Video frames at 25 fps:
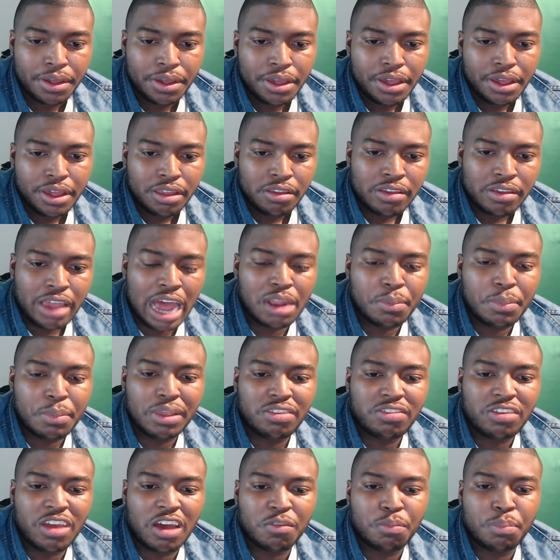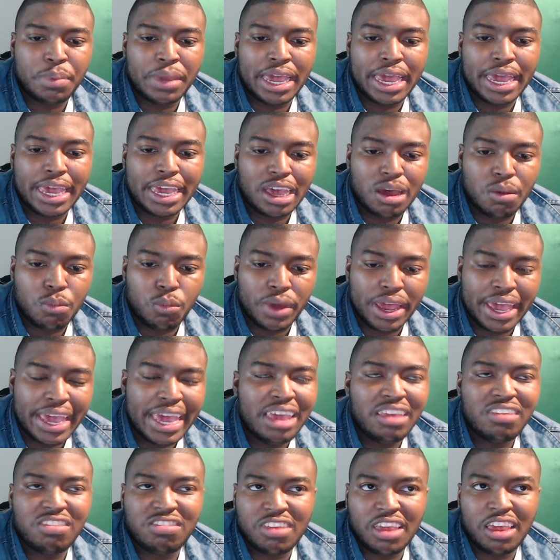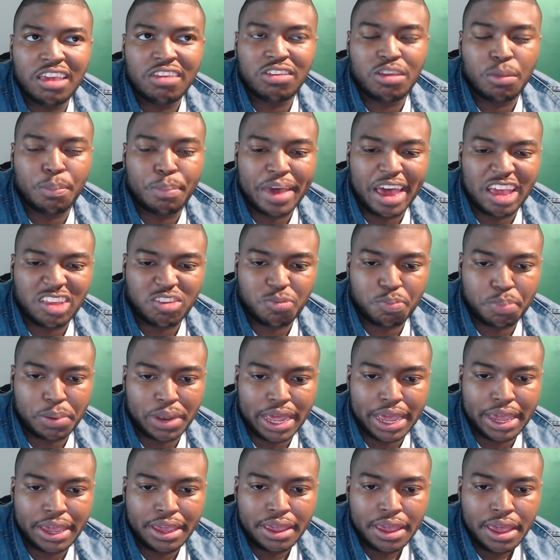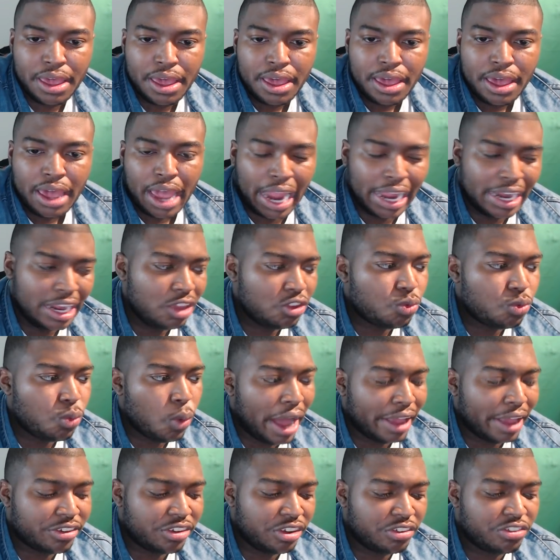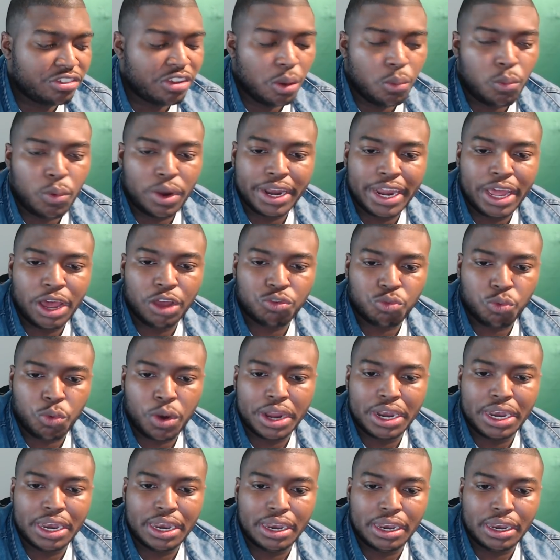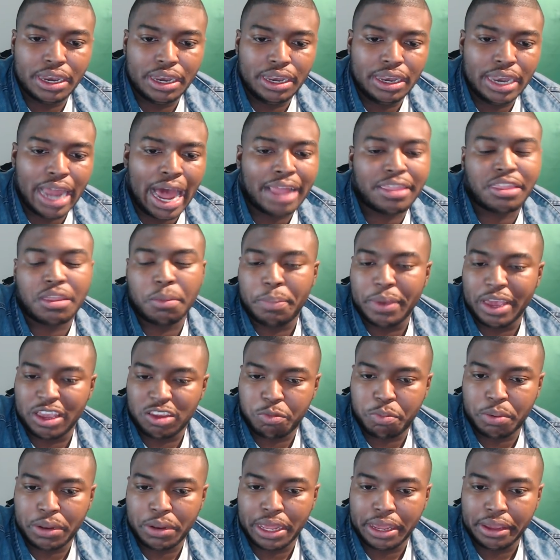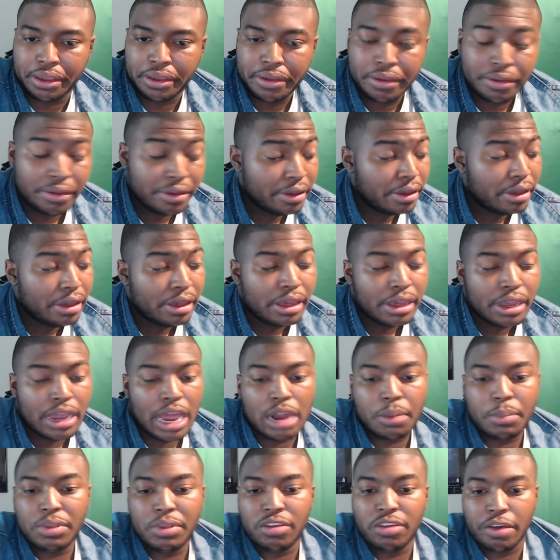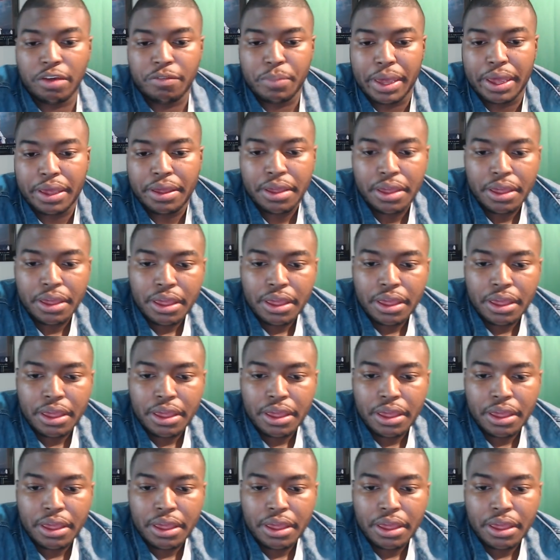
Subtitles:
It's got to be tough being him when he sees the best play and he's watching someone else run not the best play. Got to be tough, man.